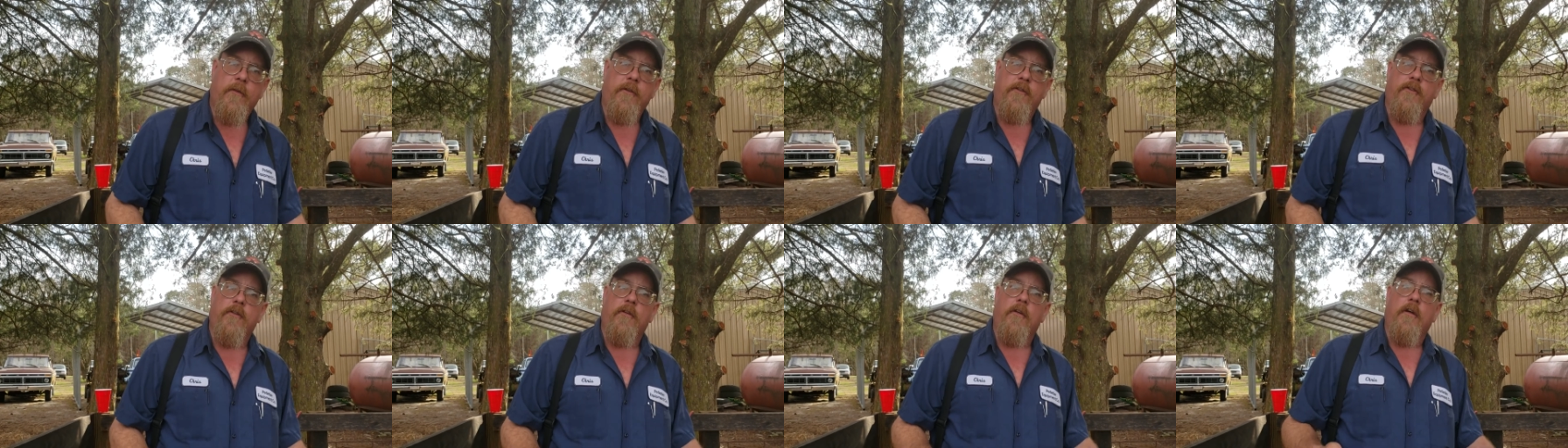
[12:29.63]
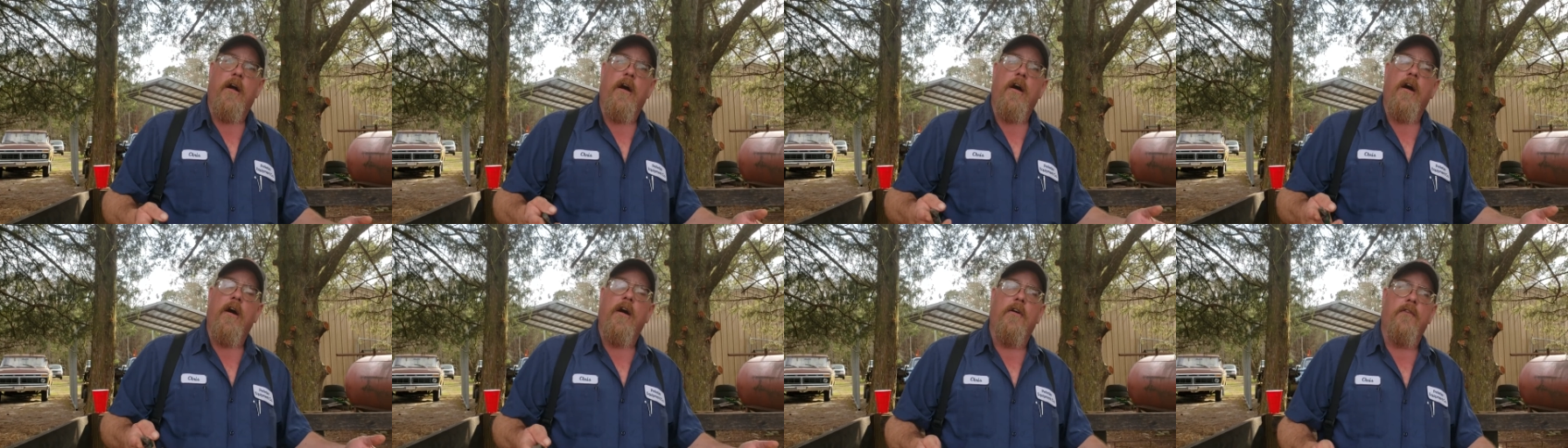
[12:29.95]
that you're
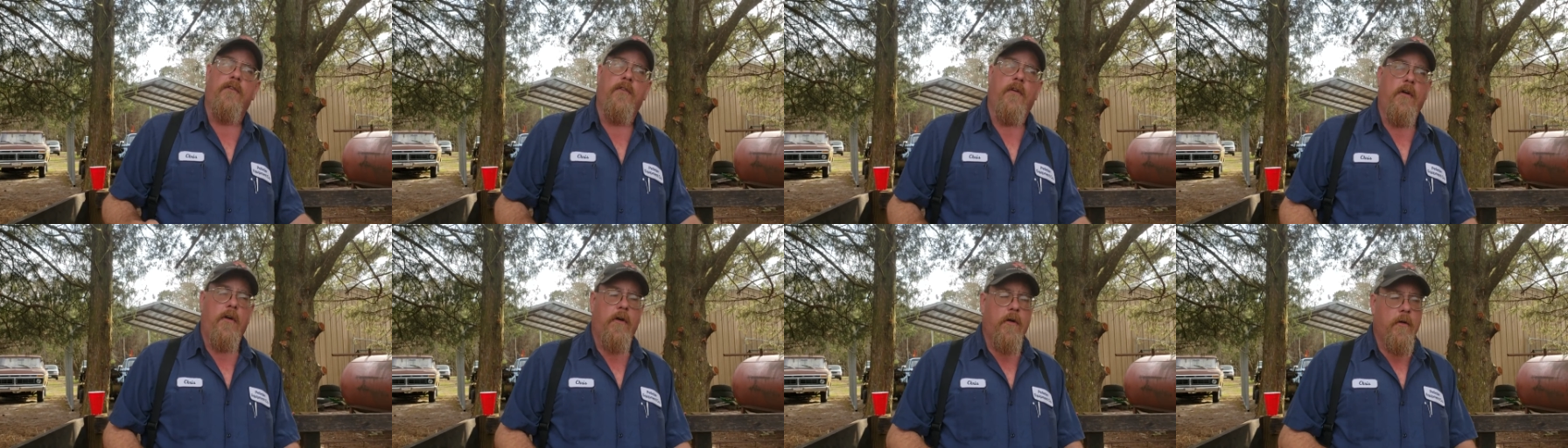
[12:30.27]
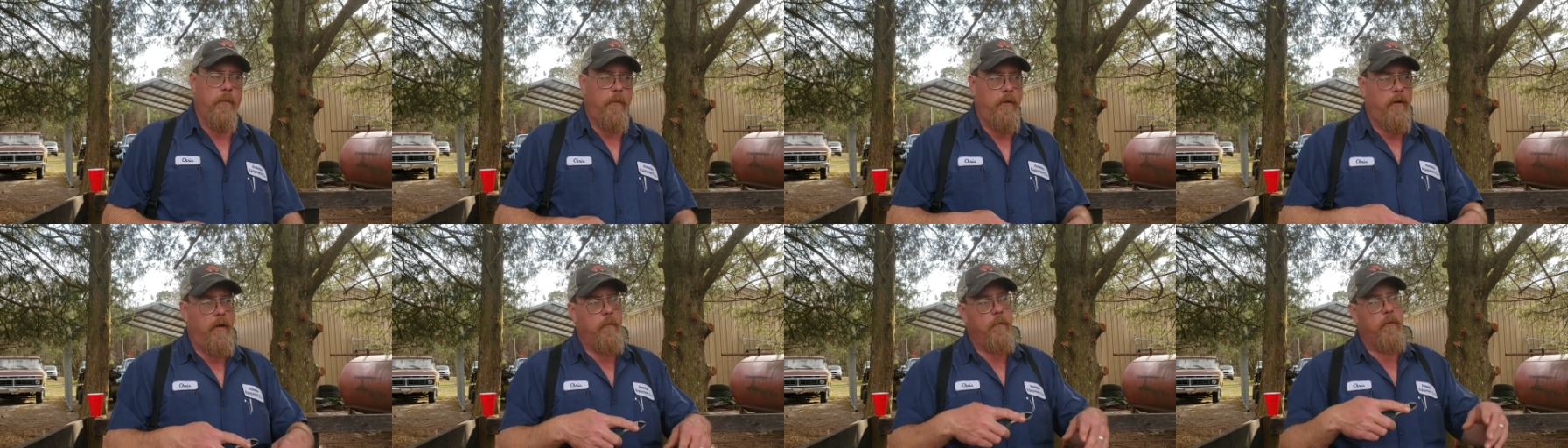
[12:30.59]
a hog
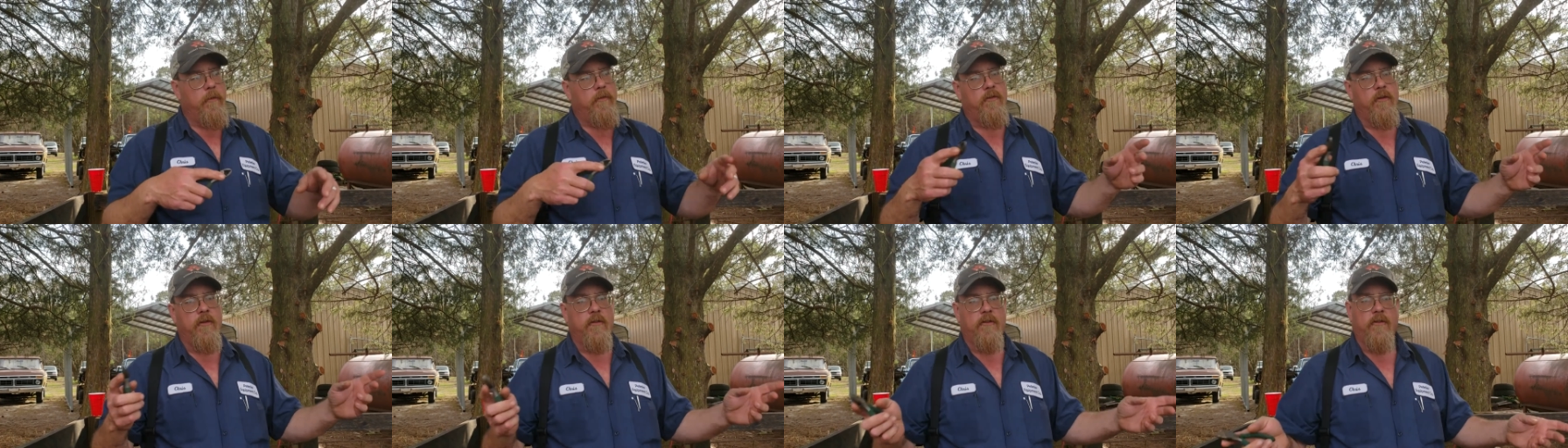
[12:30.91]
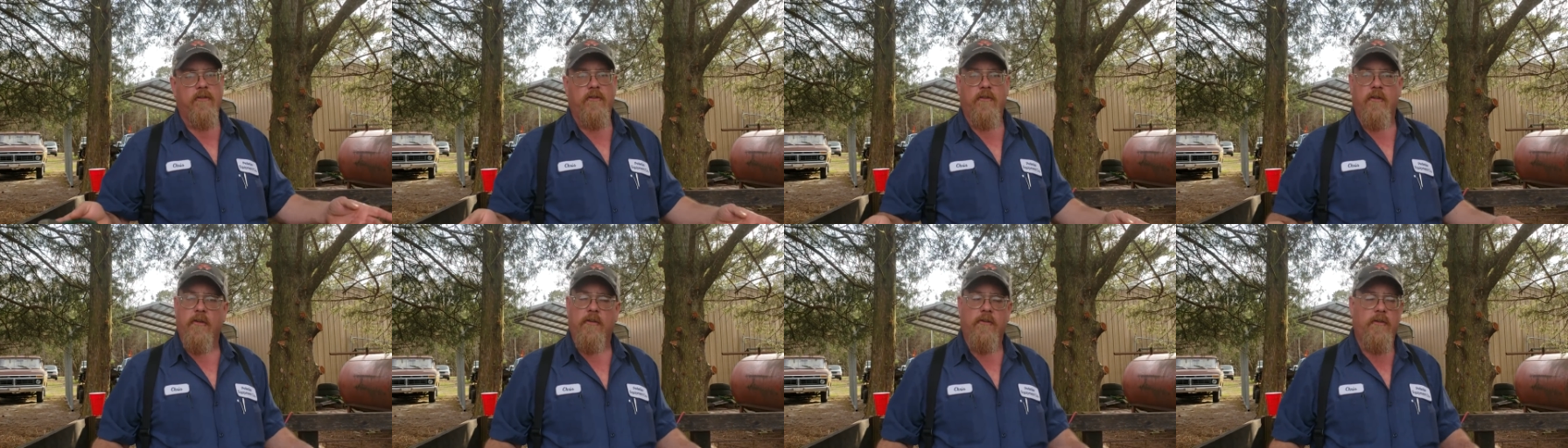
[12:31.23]
farm, number such
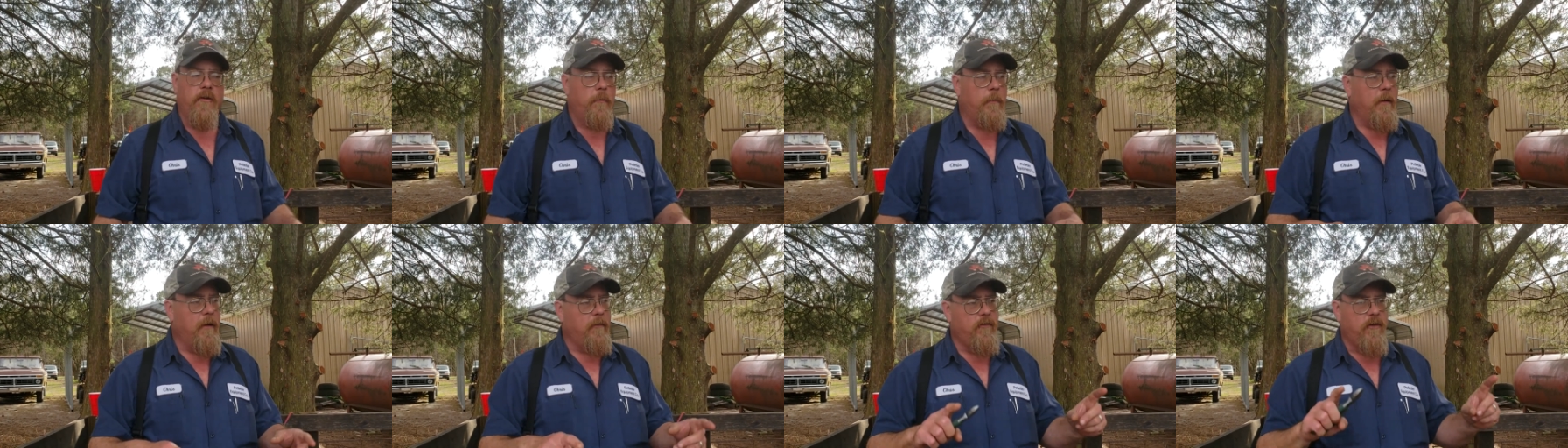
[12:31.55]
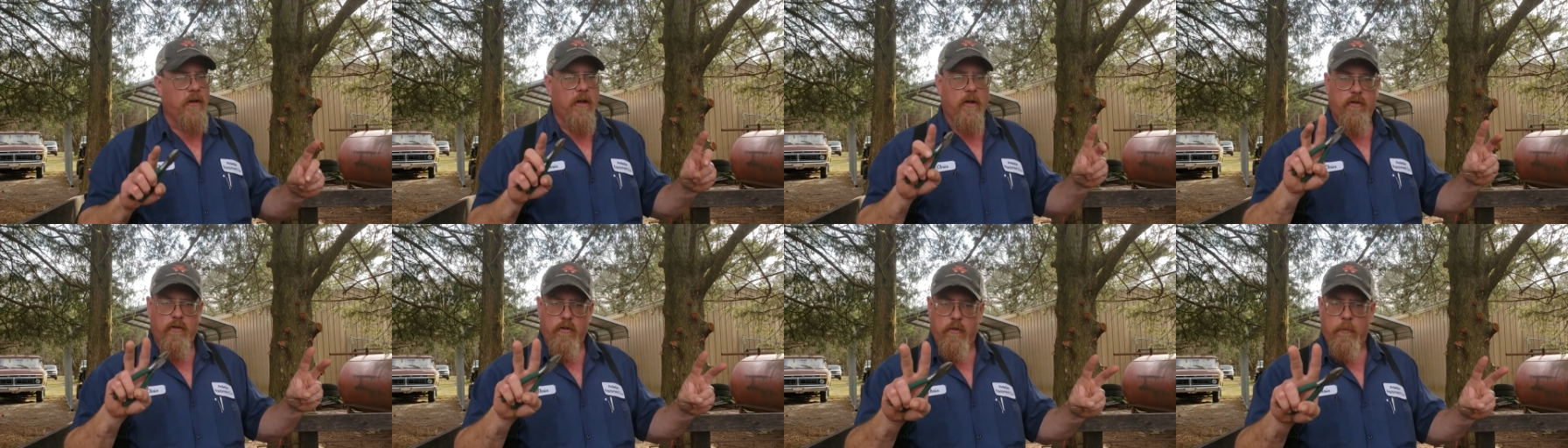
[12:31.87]
and such. Don't matter if
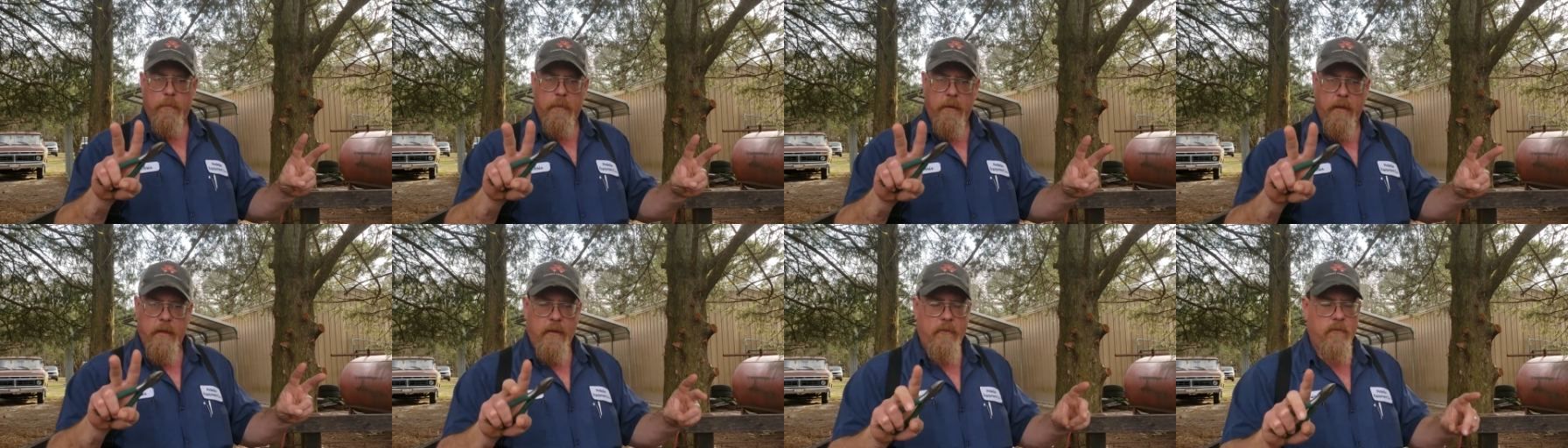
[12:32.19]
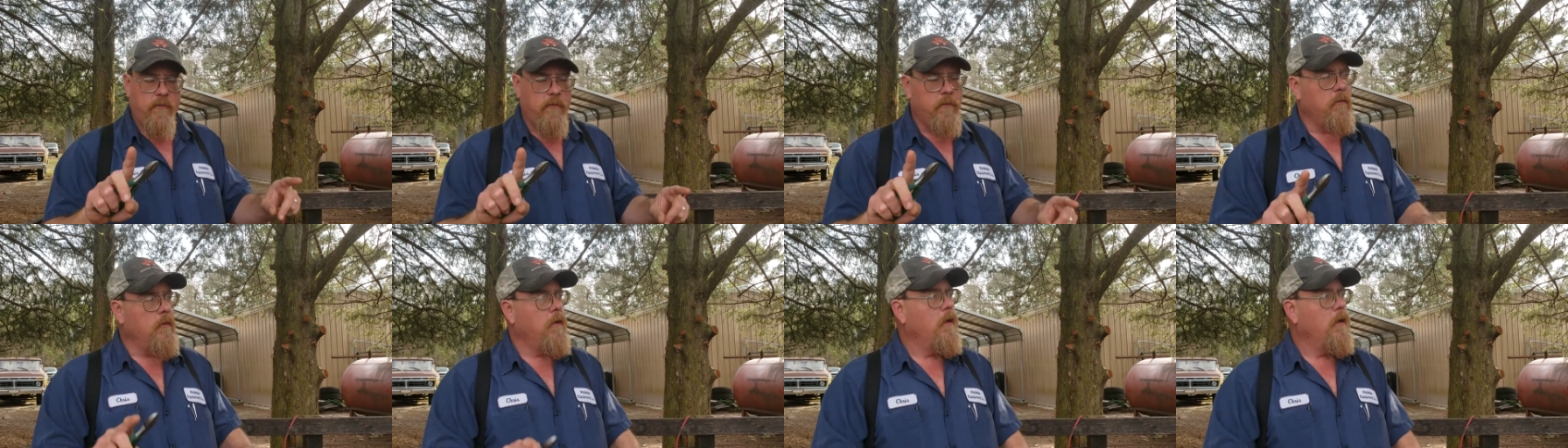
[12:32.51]
you got two pigs.